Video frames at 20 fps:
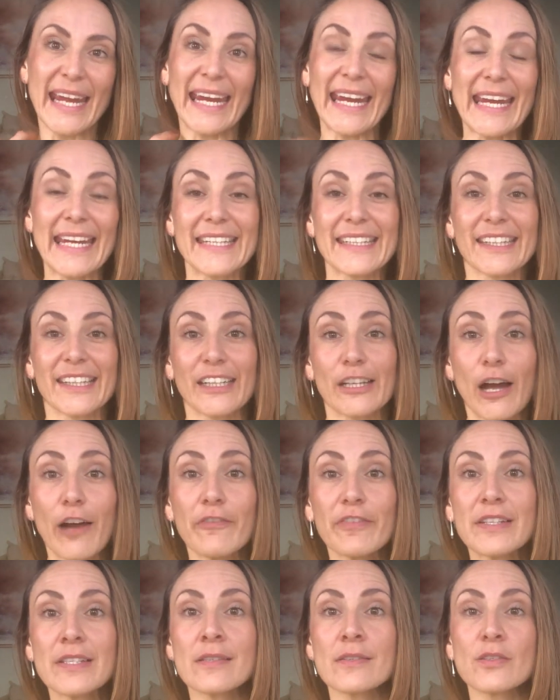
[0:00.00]
It
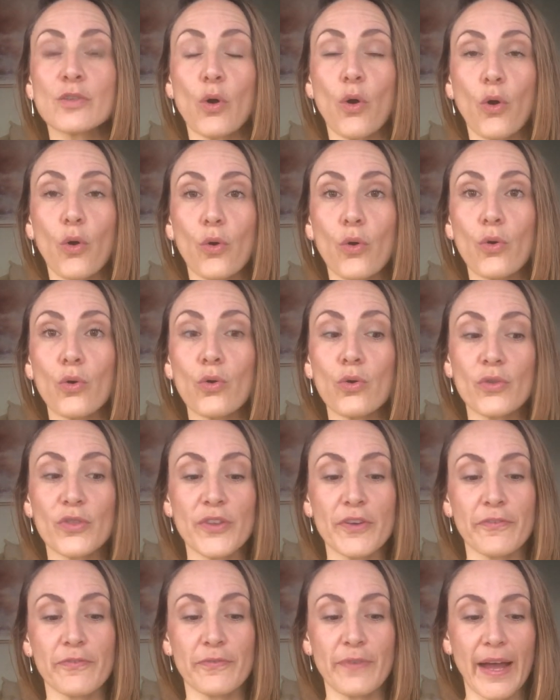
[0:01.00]
governs all
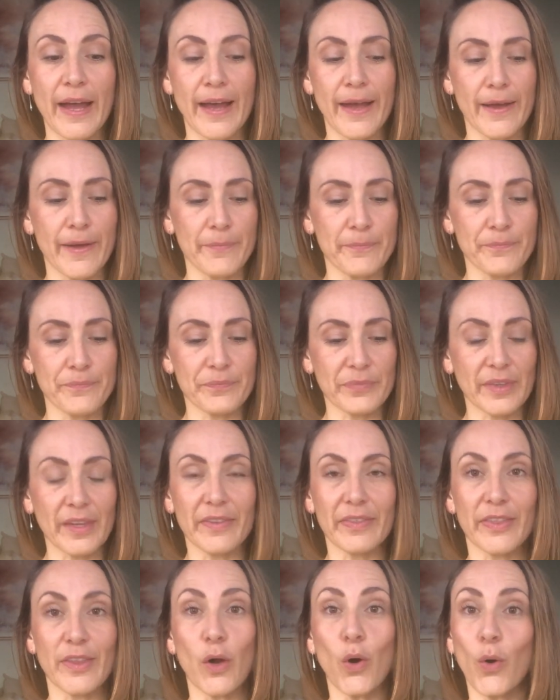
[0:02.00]

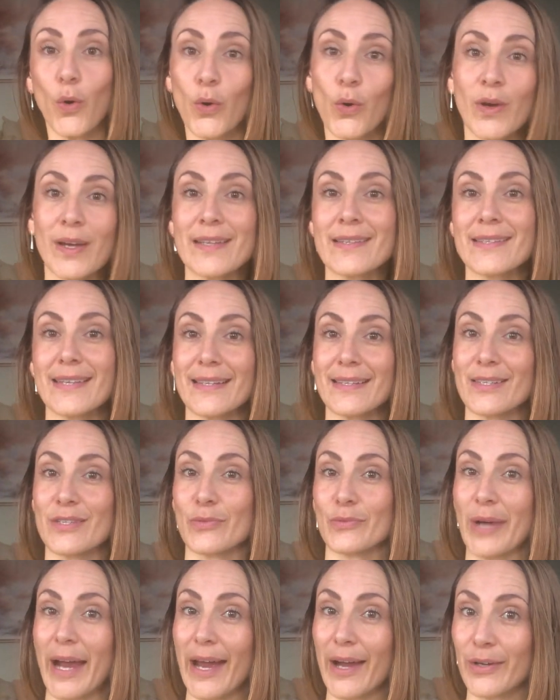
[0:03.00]
the organs that
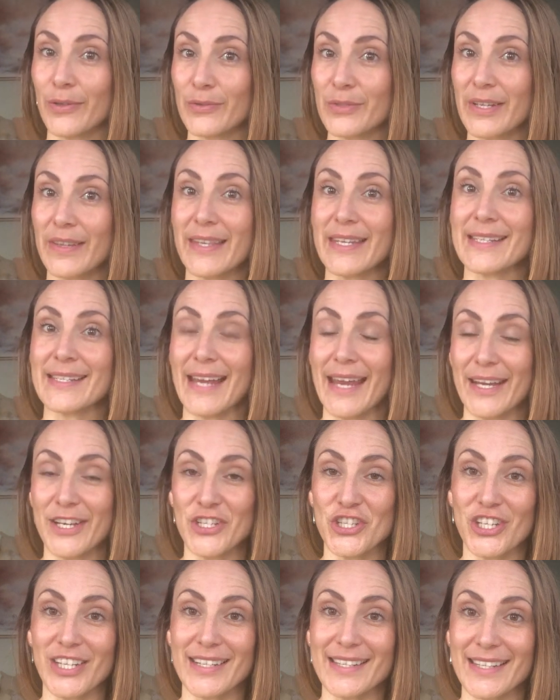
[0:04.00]
surround this
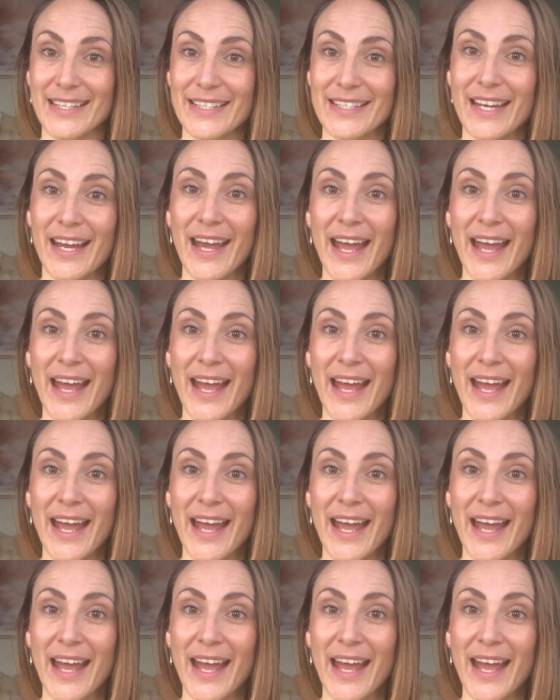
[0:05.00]
energy center,